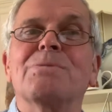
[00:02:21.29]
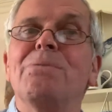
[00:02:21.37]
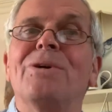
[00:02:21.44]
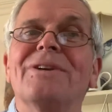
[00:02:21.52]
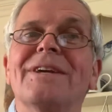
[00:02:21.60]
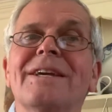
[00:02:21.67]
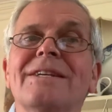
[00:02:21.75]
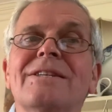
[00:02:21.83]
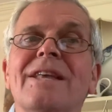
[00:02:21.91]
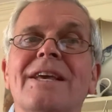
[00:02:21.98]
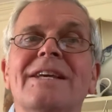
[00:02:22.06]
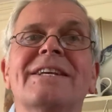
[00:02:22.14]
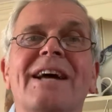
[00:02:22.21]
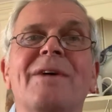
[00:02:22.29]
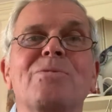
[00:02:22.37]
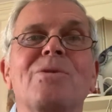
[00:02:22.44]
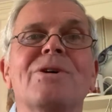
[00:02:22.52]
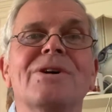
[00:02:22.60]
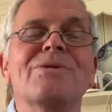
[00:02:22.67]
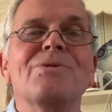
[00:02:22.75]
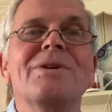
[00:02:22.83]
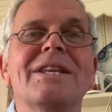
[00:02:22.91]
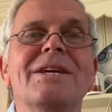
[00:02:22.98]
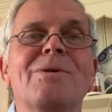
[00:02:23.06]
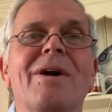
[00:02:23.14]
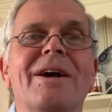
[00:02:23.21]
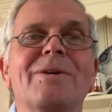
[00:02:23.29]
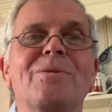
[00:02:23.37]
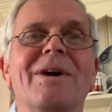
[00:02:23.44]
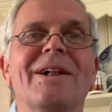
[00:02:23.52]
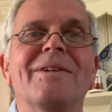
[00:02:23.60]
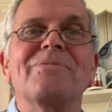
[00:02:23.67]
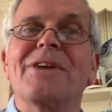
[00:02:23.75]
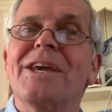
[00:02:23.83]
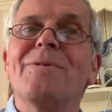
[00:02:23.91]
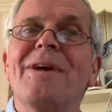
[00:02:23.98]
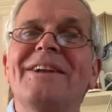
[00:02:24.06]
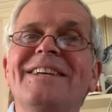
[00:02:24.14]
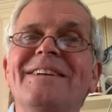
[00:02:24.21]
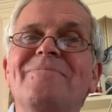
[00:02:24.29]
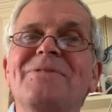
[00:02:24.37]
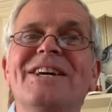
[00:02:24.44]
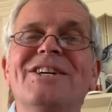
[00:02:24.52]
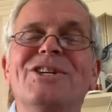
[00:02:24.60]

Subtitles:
But it can work really quite well. You ready?